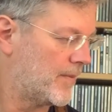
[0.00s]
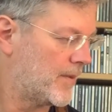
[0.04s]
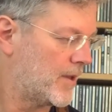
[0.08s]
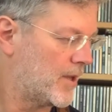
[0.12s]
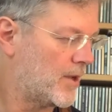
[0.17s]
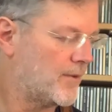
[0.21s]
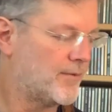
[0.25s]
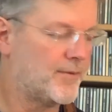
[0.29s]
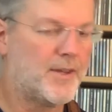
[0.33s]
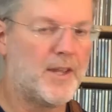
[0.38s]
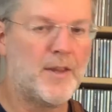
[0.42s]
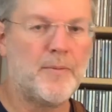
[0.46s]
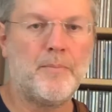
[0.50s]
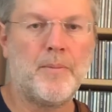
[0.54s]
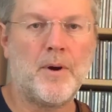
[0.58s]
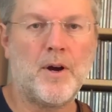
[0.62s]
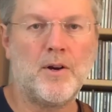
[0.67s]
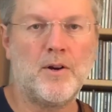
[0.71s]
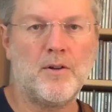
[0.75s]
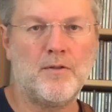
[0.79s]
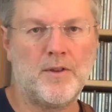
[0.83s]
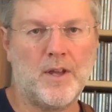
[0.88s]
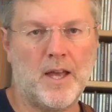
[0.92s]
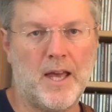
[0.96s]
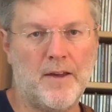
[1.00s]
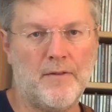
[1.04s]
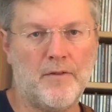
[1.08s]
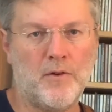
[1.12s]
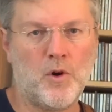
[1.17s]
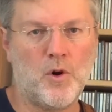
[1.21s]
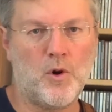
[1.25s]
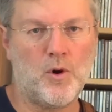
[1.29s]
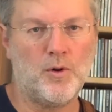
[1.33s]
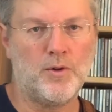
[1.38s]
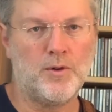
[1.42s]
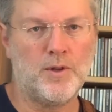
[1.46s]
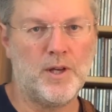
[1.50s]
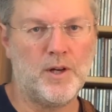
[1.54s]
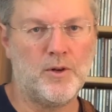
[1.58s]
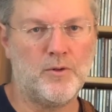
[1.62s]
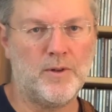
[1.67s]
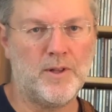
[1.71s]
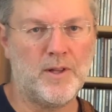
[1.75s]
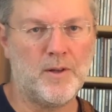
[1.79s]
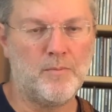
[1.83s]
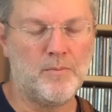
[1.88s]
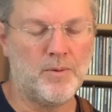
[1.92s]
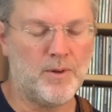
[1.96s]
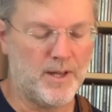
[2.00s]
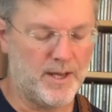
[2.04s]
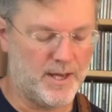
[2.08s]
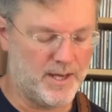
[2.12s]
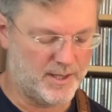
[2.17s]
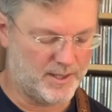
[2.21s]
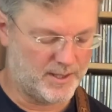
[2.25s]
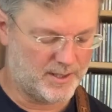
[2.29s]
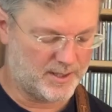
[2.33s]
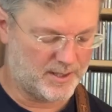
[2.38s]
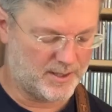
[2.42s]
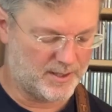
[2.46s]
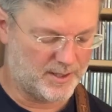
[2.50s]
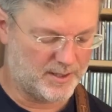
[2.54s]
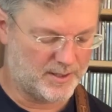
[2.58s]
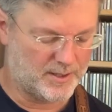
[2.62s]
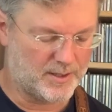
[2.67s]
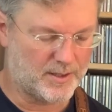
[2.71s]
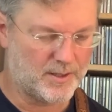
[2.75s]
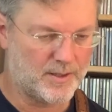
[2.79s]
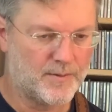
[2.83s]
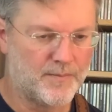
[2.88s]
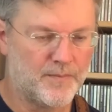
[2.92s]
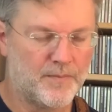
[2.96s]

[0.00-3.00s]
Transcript: On that part of the F chord, he already plays this